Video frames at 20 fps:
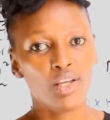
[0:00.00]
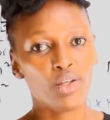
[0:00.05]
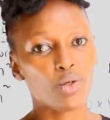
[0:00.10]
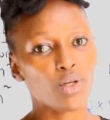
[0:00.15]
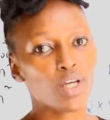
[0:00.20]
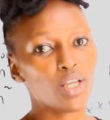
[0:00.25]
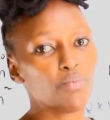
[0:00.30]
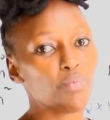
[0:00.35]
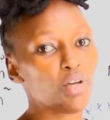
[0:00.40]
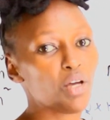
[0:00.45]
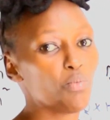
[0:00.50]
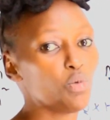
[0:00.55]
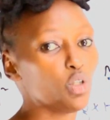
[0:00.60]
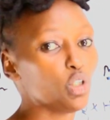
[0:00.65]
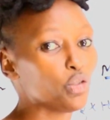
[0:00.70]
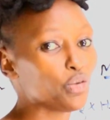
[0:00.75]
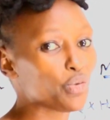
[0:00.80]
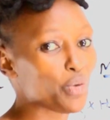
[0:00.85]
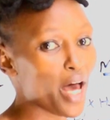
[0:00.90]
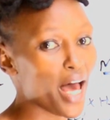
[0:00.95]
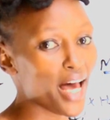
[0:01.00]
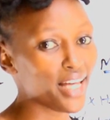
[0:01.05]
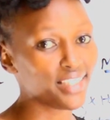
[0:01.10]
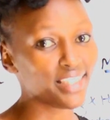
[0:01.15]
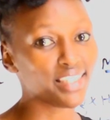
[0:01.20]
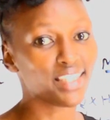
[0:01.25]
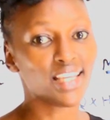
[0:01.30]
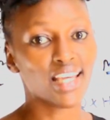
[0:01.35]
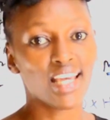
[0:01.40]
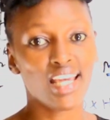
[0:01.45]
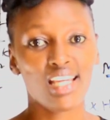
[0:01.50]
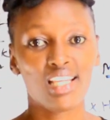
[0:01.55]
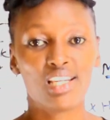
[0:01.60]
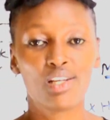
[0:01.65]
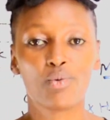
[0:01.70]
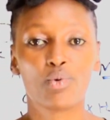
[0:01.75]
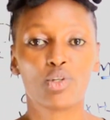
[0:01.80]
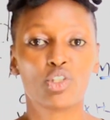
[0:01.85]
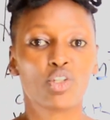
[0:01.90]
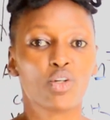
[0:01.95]
you can be able to ask
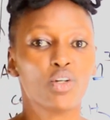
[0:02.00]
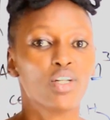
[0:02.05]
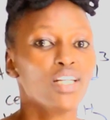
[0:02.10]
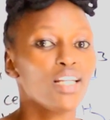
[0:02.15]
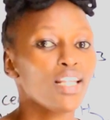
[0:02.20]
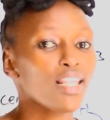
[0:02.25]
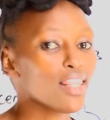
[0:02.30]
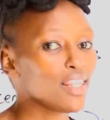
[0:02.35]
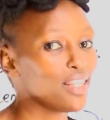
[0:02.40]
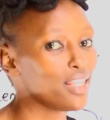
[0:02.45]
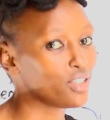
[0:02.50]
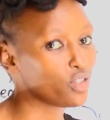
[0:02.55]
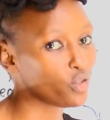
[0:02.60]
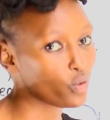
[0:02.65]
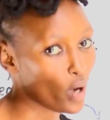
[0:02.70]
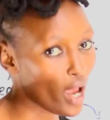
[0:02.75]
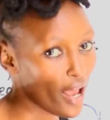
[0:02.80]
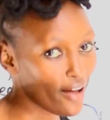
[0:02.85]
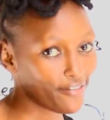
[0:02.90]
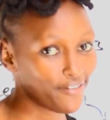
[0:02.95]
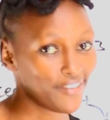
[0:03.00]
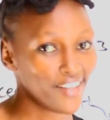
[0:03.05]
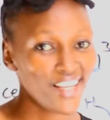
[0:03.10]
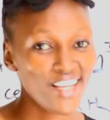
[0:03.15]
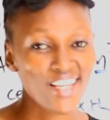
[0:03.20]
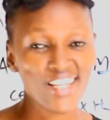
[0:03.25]
any question that you have.